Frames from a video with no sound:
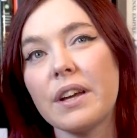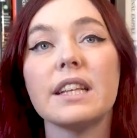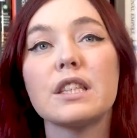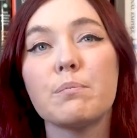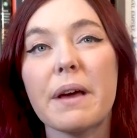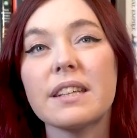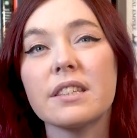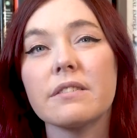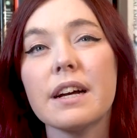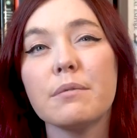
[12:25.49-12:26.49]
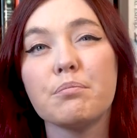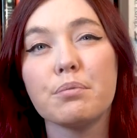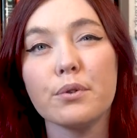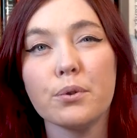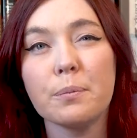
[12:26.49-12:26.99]
It's based around
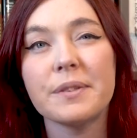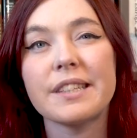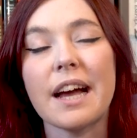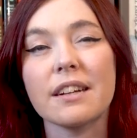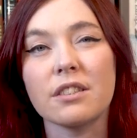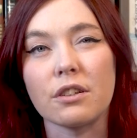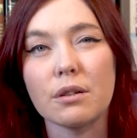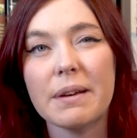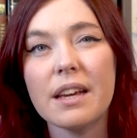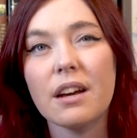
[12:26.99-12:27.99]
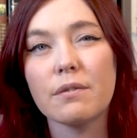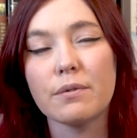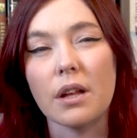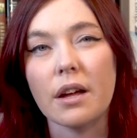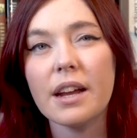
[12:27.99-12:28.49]
Bloom's taxonomy of
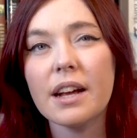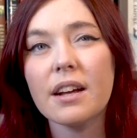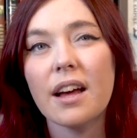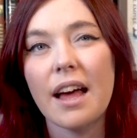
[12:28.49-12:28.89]
learning